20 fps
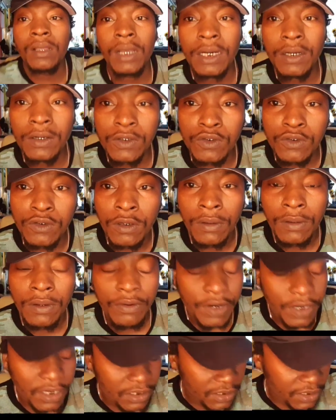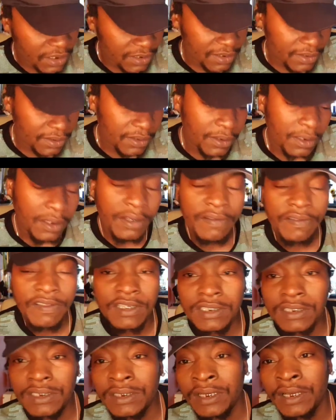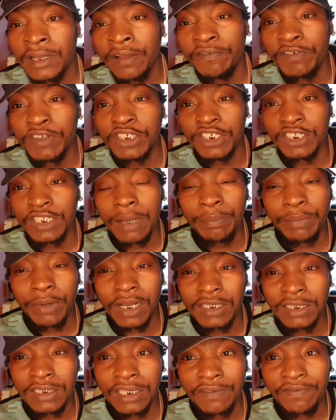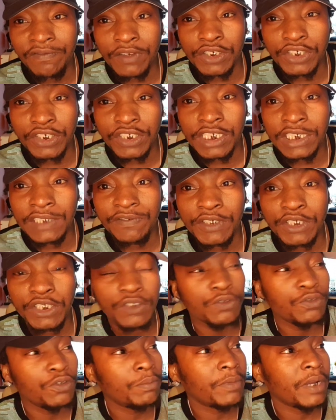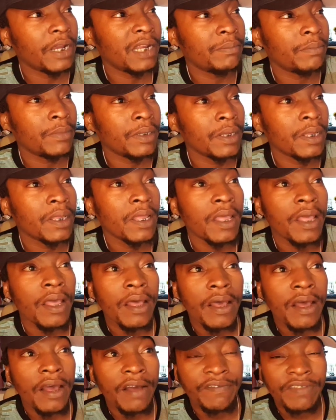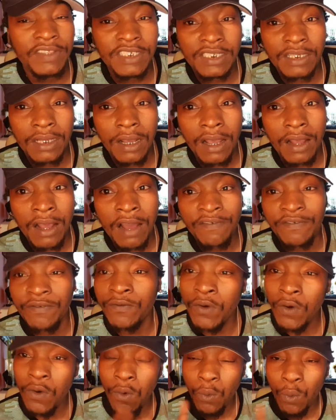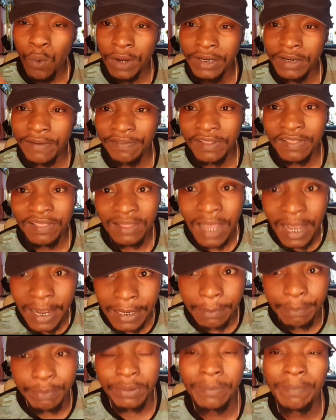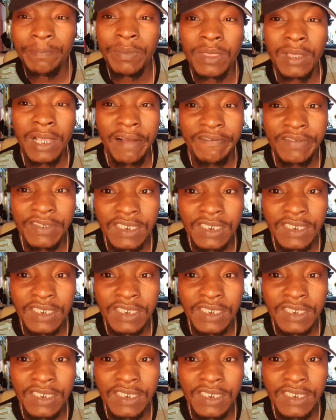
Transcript: I don't really think these fishes are plastic fish. These fish remind me of this of one of the type of